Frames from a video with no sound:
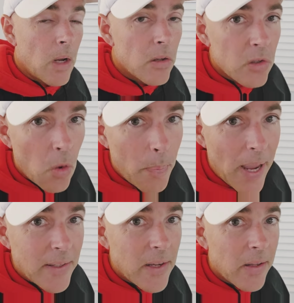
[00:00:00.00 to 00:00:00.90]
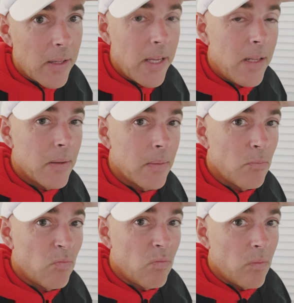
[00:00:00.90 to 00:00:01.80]
So basically,
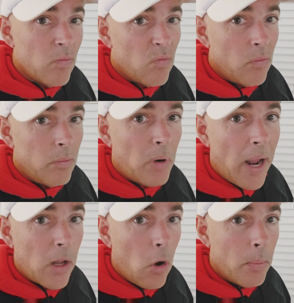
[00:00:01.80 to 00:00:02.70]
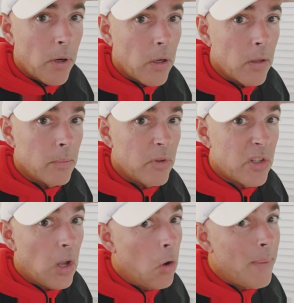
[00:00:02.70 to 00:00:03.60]
Bryan Kohberger
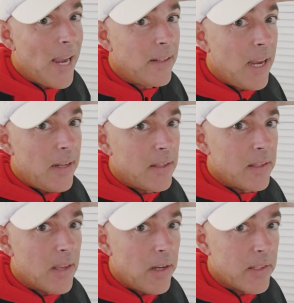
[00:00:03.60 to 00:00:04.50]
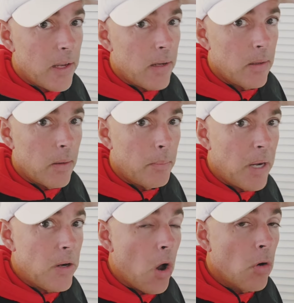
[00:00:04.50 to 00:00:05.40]
still maintains his innocence,
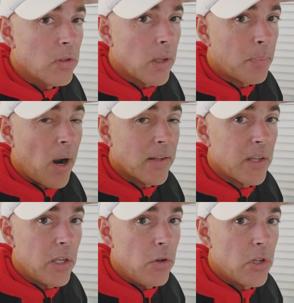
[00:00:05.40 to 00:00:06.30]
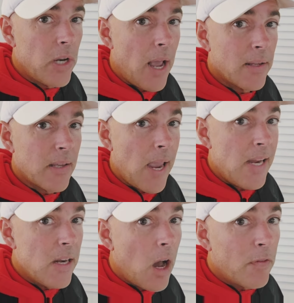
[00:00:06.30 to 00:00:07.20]
but knows the prosecution has
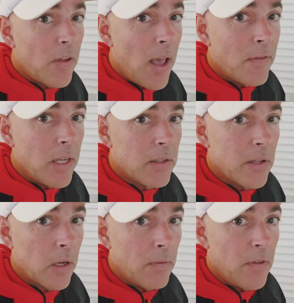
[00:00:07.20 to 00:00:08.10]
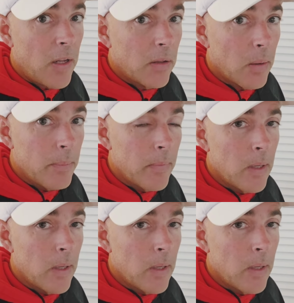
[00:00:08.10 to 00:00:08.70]
enough evidence to convict him.